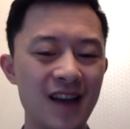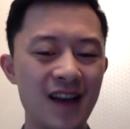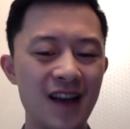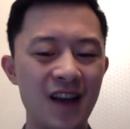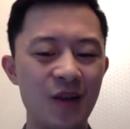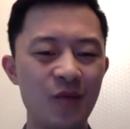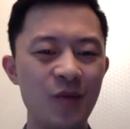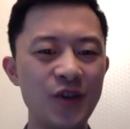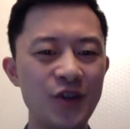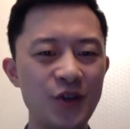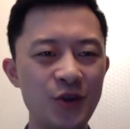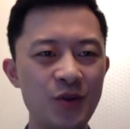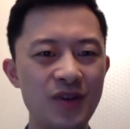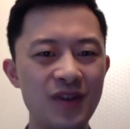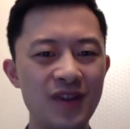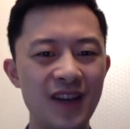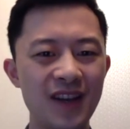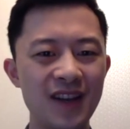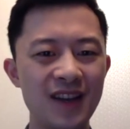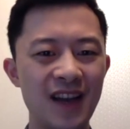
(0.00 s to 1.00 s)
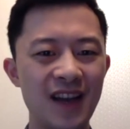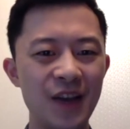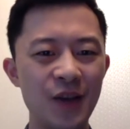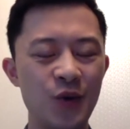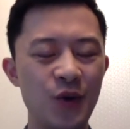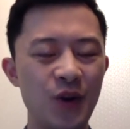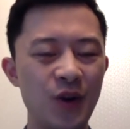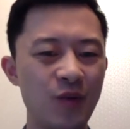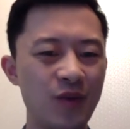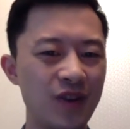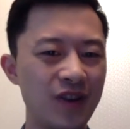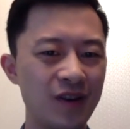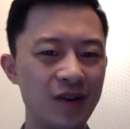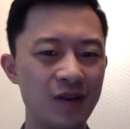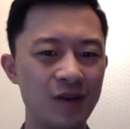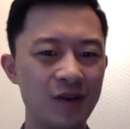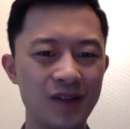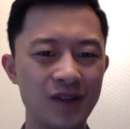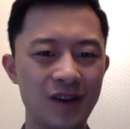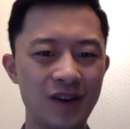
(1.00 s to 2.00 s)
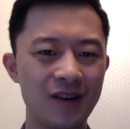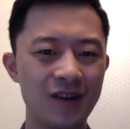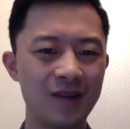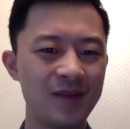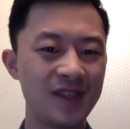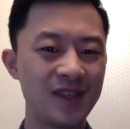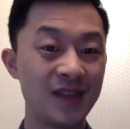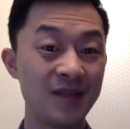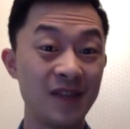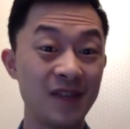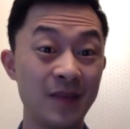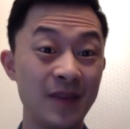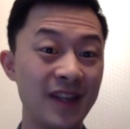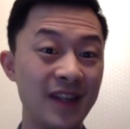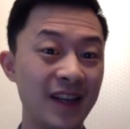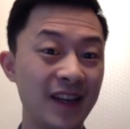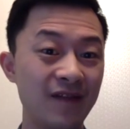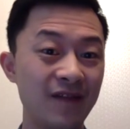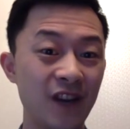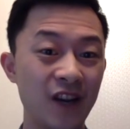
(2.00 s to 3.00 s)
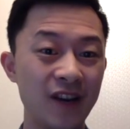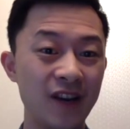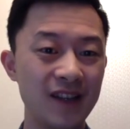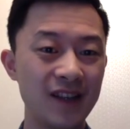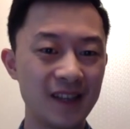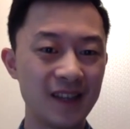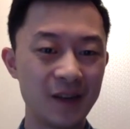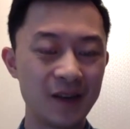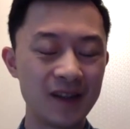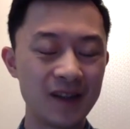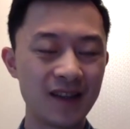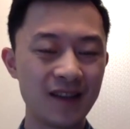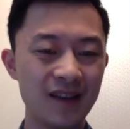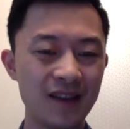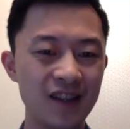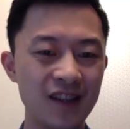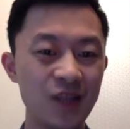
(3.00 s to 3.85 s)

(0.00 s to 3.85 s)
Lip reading: We do think that uterine windows are something to be taken very seriously,